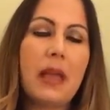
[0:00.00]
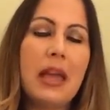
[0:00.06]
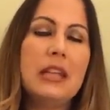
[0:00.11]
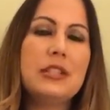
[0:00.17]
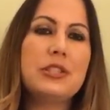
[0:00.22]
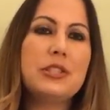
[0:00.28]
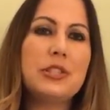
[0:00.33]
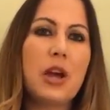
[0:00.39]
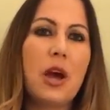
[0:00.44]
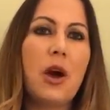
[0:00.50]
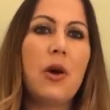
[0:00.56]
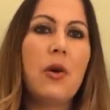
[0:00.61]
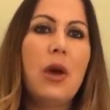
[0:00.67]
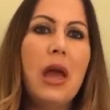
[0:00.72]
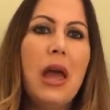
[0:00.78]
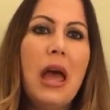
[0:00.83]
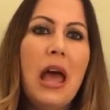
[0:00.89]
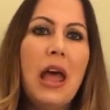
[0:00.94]
And
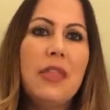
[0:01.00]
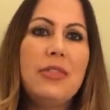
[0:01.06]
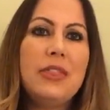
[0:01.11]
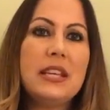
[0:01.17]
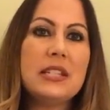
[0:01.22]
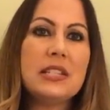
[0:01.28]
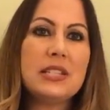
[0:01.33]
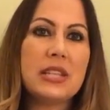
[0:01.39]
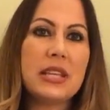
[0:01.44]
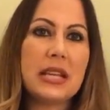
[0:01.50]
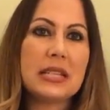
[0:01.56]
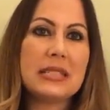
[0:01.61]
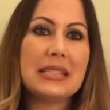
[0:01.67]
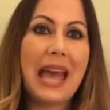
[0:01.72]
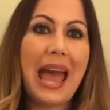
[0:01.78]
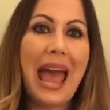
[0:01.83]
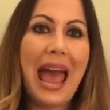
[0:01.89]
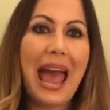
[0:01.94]
so these
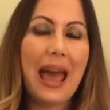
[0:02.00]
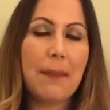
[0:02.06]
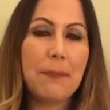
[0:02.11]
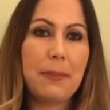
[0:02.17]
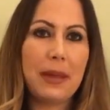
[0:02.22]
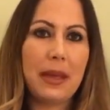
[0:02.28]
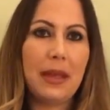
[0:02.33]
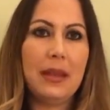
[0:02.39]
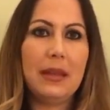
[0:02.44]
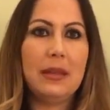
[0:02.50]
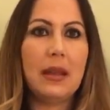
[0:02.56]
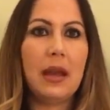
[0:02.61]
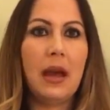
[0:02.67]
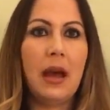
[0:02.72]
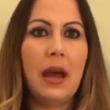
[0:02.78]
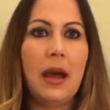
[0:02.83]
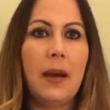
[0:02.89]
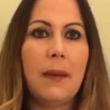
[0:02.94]
things happen.
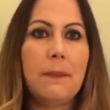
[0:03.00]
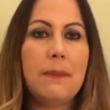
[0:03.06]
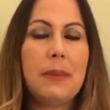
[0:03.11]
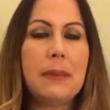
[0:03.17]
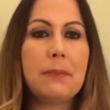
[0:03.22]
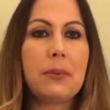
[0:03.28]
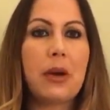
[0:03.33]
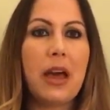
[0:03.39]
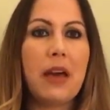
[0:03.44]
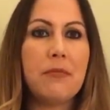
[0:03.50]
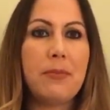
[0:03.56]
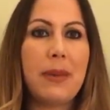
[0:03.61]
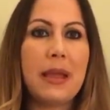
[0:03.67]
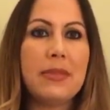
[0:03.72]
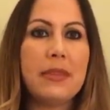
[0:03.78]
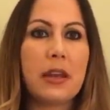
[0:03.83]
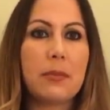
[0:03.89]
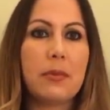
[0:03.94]
People have
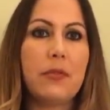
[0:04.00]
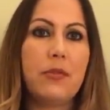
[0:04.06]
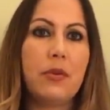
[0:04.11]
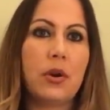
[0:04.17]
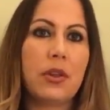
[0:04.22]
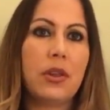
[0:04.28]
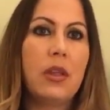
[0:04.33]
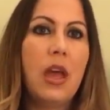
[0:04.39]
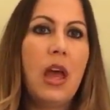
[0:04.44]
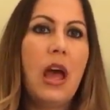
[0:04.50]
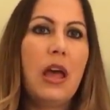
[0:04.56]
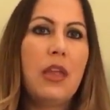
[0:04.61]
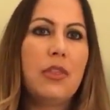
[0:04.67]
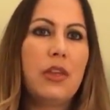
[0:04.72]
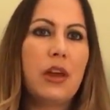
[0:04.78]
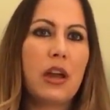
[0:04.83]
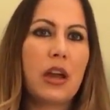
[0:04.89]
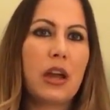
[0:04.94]
been there before.
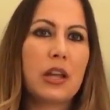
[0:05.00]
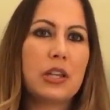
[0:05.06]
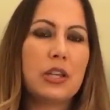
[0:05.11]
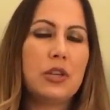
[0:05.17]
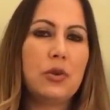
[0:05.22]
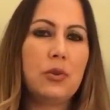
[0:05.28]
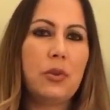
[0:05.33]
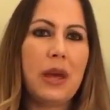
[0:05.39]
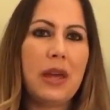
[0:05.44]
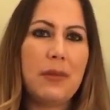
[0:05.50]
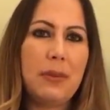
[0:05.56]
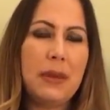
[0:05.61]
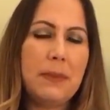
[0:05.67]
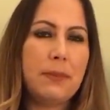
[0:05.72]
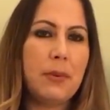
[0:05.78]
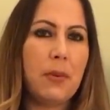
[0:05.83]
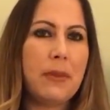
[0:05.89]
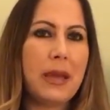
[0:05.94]
The acute way
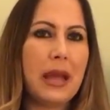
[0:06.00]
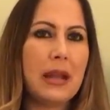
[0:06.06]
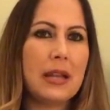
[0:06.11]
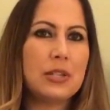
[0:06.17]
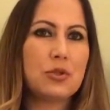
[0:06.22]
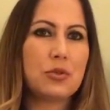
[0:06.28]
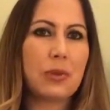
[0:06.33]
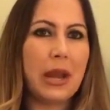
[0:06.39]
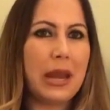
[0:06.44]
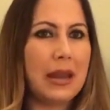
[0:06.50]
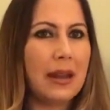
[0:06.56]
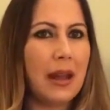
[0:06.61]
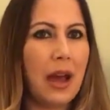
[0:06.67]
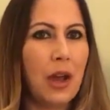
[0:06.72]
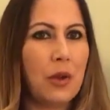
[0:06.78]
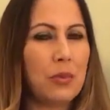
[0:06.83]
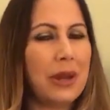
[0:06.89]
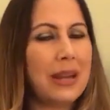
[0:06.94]
people manage rain
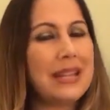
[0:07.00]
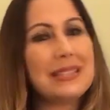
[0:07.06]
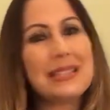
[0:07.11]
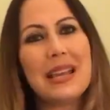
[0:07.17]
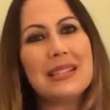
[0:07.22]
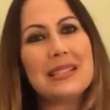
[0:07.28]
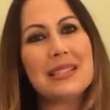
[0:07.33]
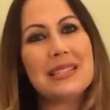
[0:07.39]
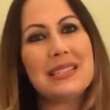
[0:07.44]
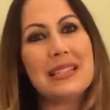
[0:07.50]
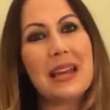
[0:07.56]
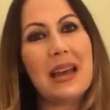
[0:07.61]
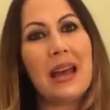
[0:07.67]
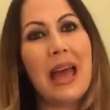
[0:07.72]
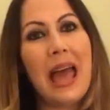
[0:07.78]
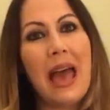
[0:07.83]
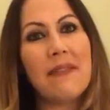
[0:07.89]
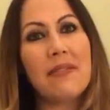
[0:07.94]
on wedding days is to
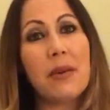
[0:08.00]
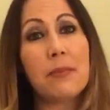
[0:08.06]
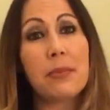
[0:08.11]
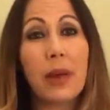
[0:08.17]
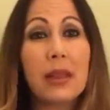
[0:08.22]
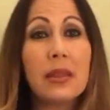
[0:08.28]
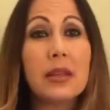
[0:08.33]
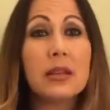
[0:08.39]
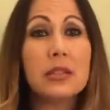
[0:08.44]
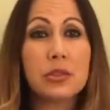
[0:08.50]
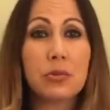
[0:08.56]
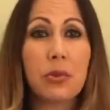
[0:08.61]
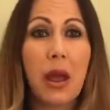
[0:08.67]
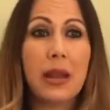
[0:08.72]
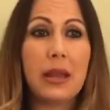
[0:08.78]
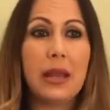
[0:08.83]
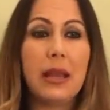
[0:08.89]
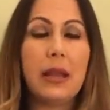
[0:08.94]
have umbrellas
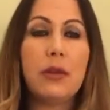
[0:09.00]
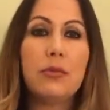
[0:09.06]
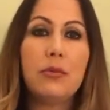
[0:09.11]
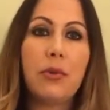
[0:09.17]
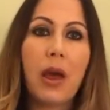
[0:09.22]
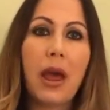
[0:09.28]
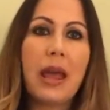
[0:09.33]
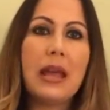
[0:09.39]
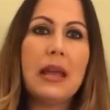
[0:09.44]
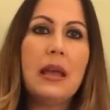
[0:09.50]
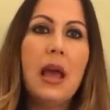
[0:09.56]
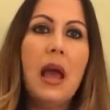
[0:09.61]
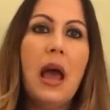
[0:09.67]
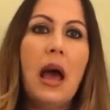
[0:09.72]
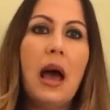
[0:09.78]
ready, right?